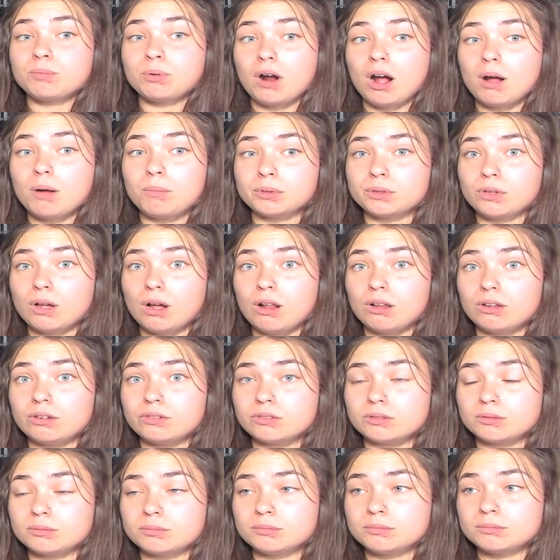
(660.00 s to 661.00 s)
a problem with all
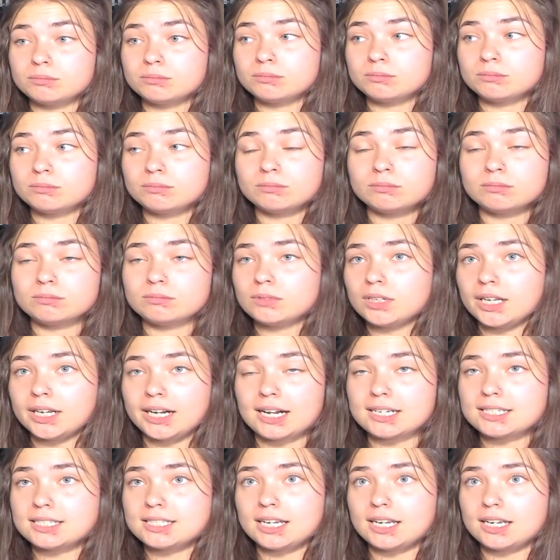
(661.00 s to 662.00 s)
of them.
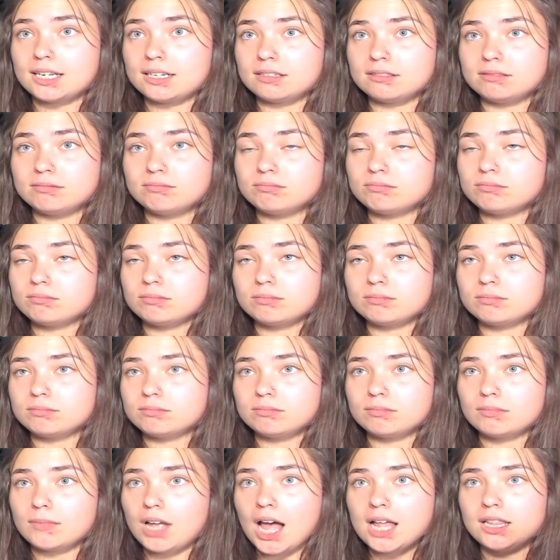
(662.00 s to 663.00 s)
Like I said,
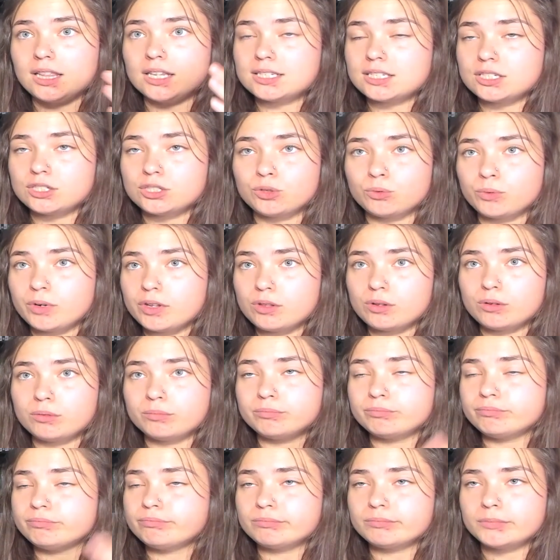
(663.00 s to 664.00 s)
I listened to
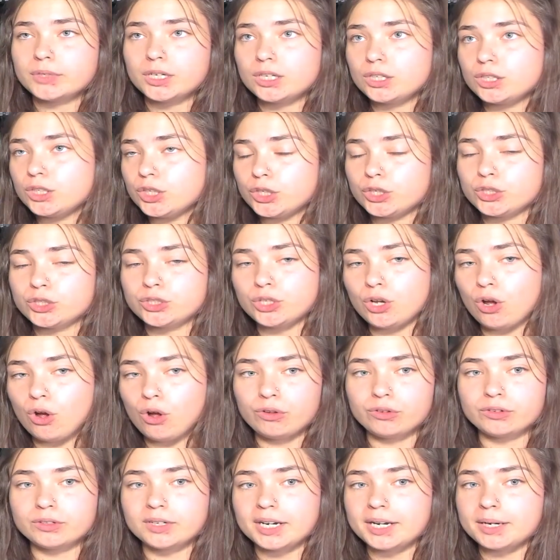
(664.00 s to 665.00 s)
Rhythm, learned
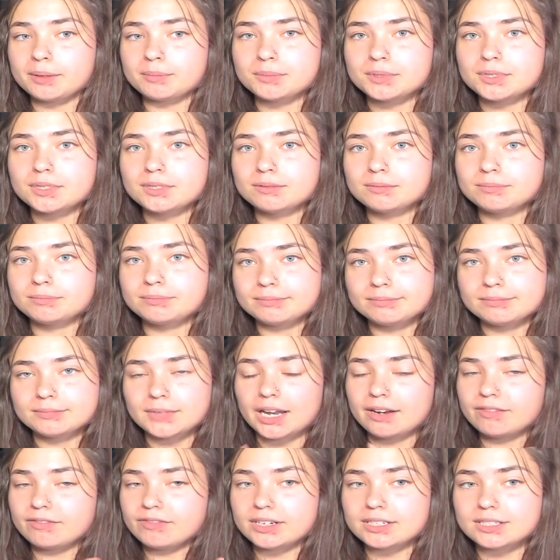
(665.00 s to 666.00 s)
all their names
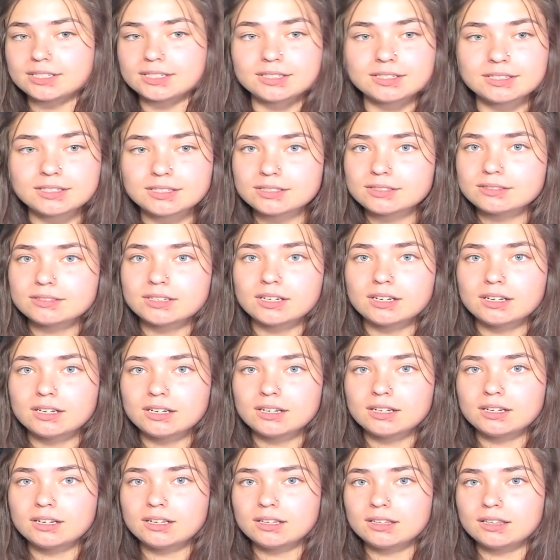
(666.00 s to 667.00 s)
and faces.
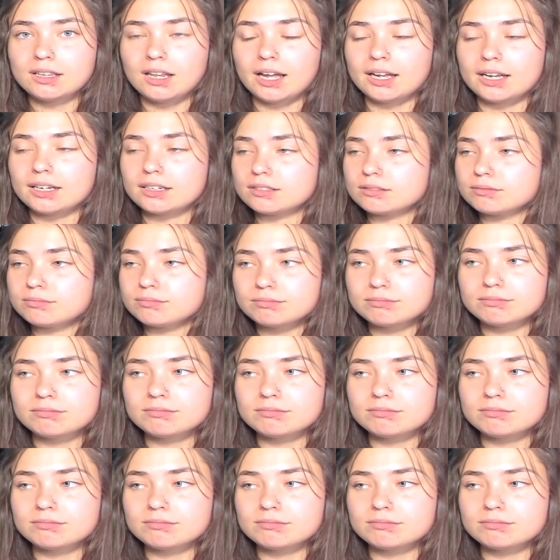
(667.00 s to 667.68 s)
Like,